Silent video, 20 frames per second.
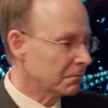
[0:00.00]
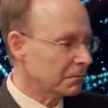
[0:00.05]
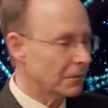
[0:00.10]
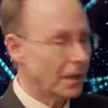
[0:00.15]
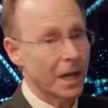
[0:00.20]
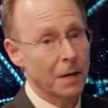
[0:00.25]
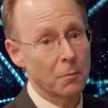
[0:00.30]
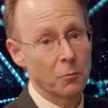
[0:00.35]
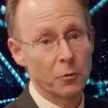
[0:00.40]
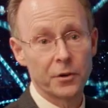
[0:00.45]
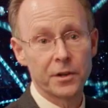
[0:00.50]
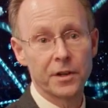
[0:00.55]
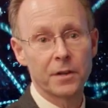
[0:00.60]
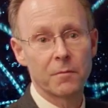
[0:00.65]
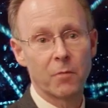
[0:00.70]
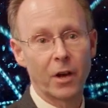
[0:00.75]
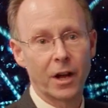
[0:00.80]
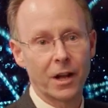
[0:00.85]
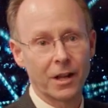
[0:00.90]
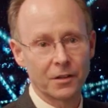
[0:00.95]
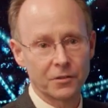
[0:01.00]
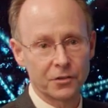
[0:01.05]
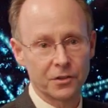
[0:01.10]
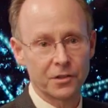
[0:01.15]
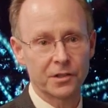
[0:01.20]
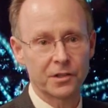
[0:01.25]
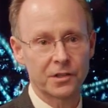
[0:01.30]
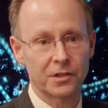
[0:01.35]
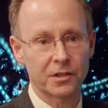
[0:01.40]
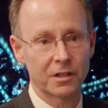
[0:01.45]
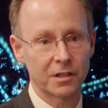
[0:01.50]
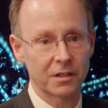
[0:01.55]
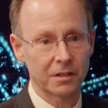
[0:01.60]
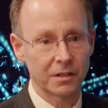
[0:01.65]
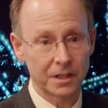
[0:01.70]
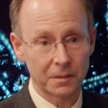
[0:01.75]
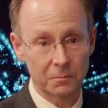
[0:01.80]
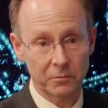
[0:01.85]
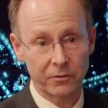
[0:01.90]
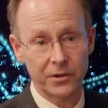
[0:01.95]
and marine biologists
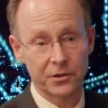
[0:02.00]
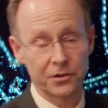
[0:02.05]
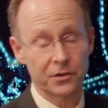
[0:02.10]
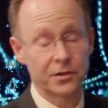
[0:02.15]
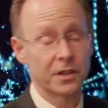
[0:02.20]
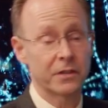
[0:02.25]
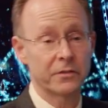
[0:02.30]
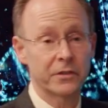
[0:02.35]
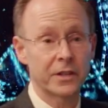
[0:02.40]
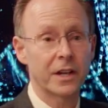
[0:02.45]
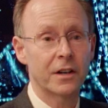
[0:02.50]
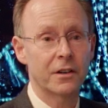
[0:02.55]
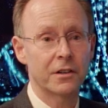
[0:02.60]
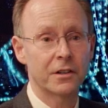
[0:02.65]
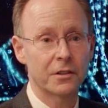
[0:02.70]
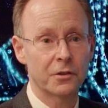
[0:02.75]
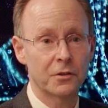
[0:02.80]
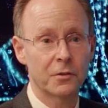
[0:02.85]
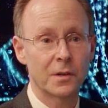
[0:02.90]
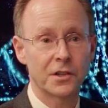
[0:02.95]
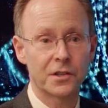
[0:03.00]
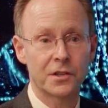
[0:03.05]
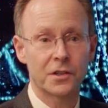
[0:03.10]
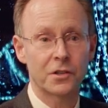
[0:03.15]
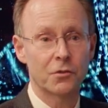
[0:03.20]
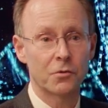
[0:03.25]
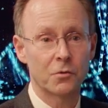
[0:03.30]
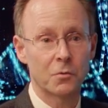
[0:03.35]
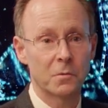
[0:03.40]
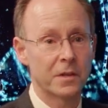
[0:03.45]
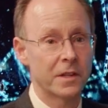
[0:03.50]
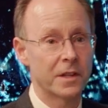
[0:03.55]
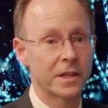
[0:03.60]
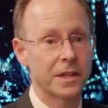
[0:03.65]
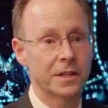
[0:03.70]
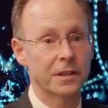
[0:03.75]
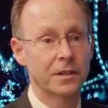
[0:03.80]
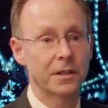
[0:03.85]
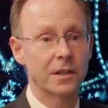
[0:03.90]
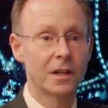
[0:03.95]
like Professor Dave Karen at USC will be
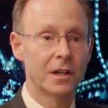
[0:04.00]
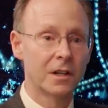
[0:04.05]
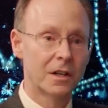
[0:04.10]
then